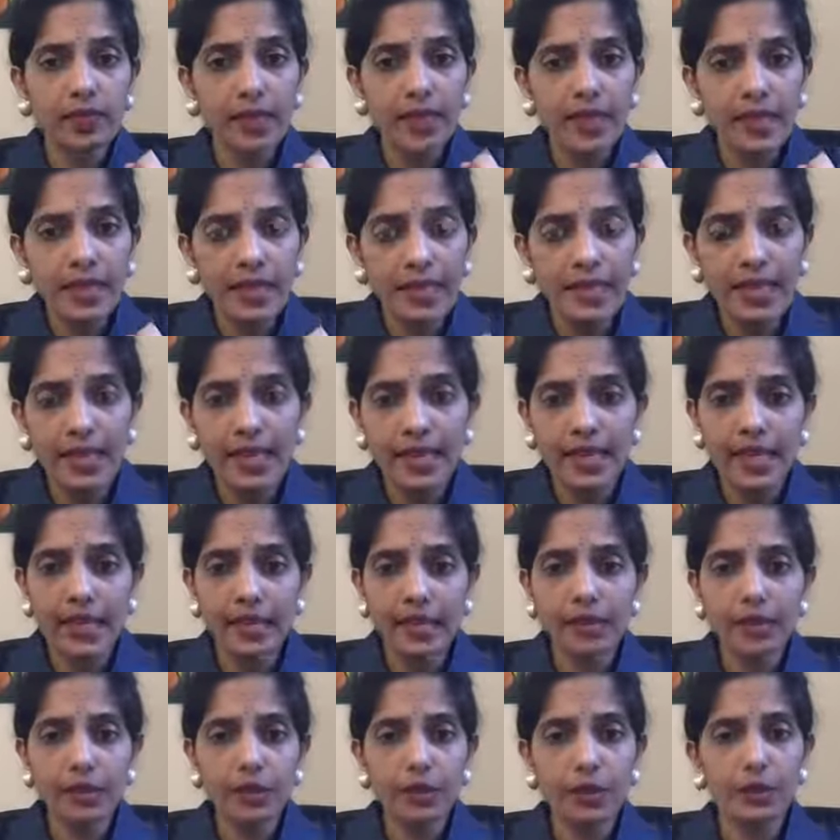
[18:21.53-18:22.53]
and take
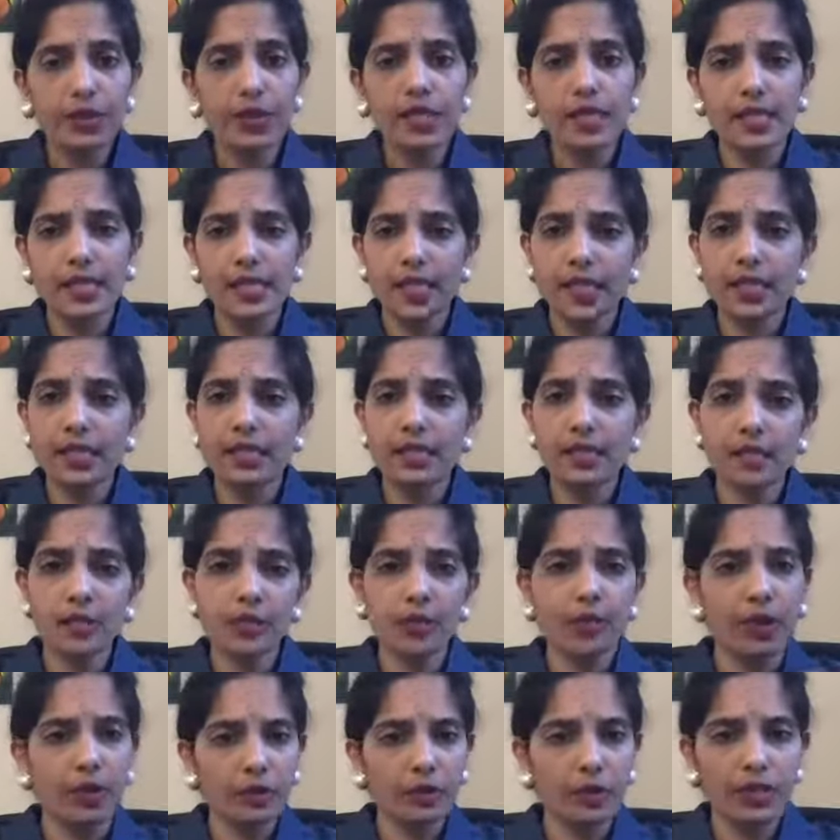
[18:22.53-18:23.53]
good teas
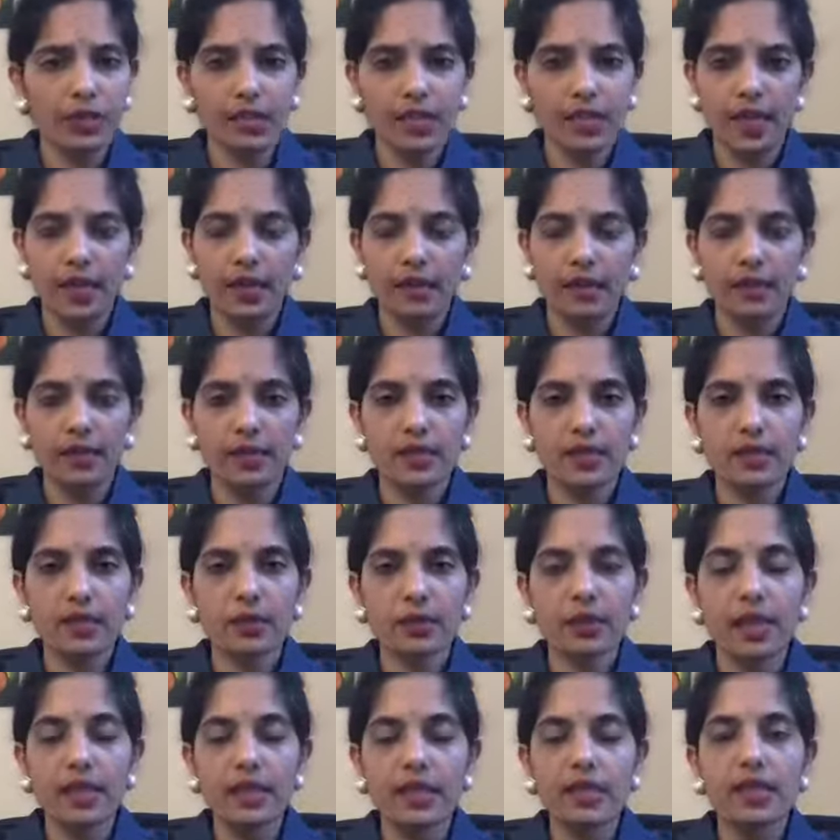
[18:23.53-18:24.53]
throughout the day so
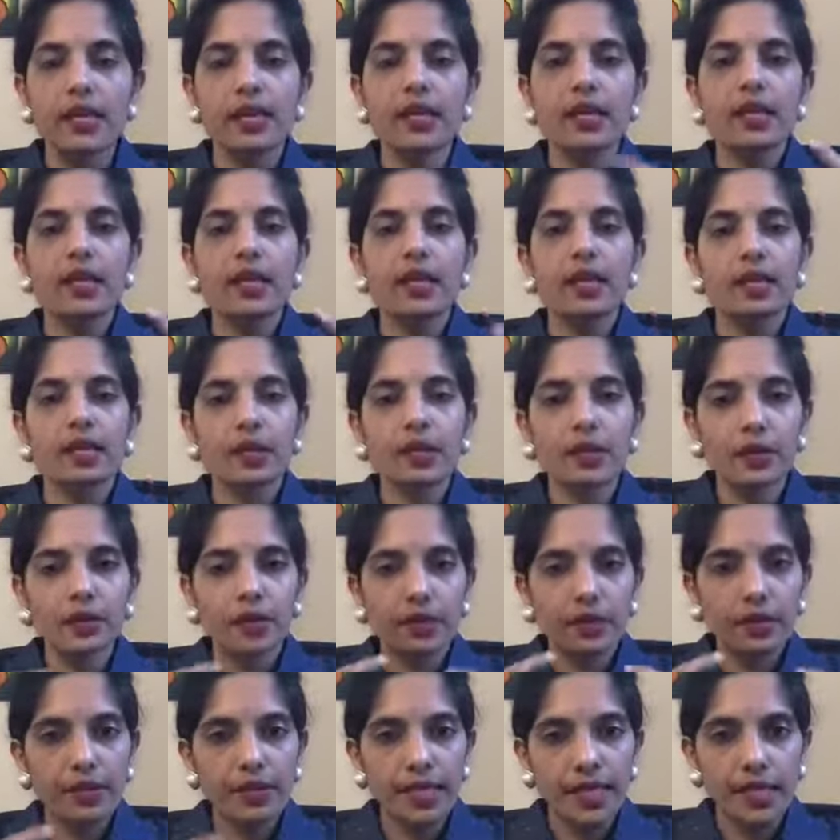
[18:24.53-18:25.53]
that
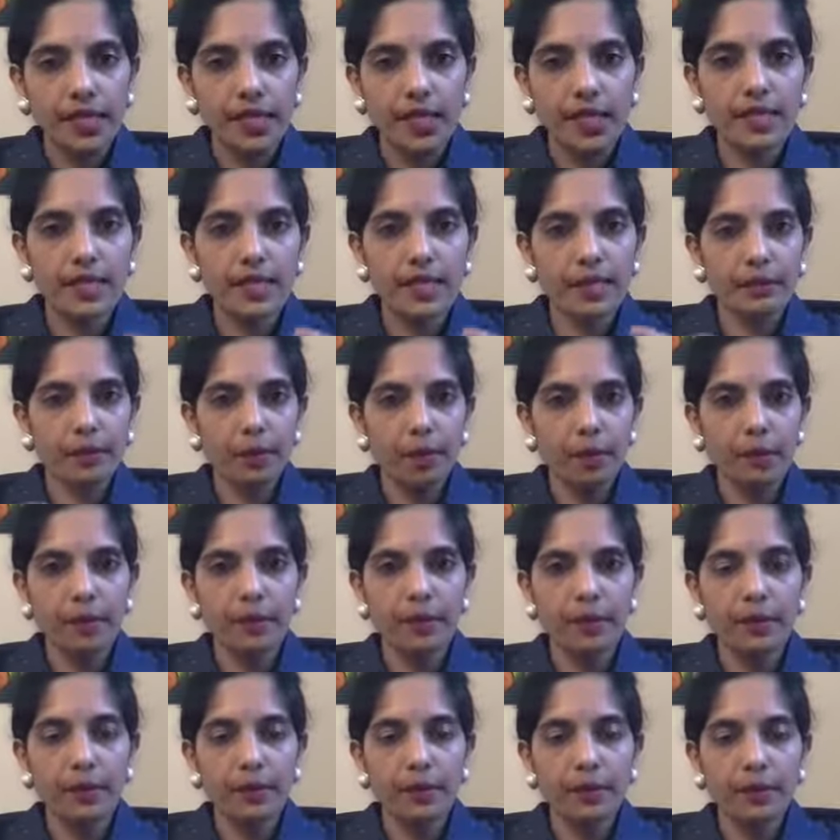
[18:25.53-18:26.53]
you're digesting
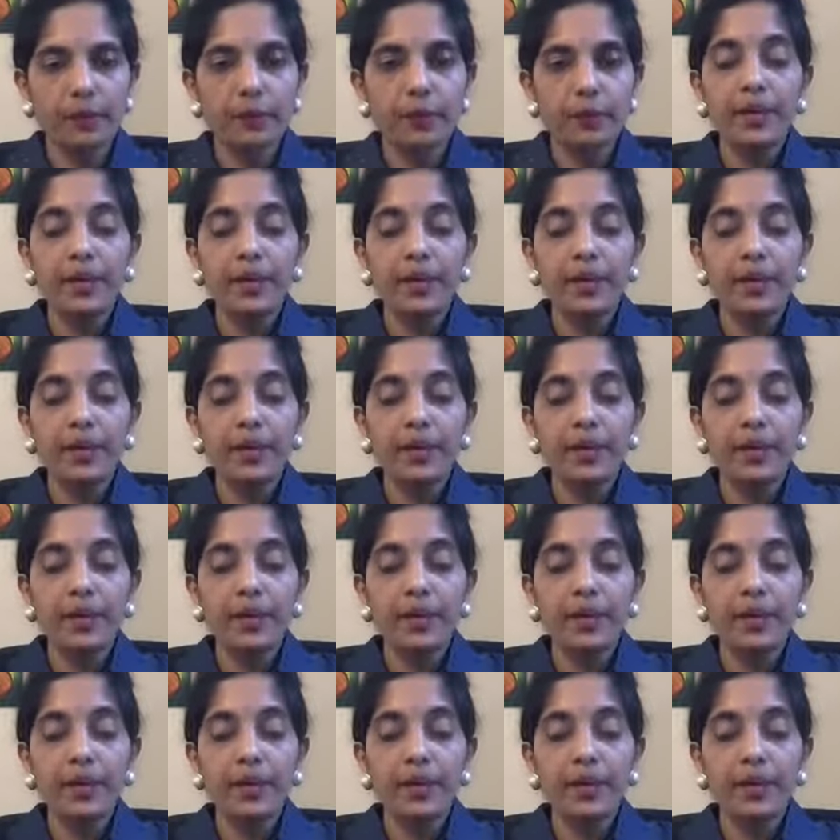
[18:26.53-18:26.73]
properly.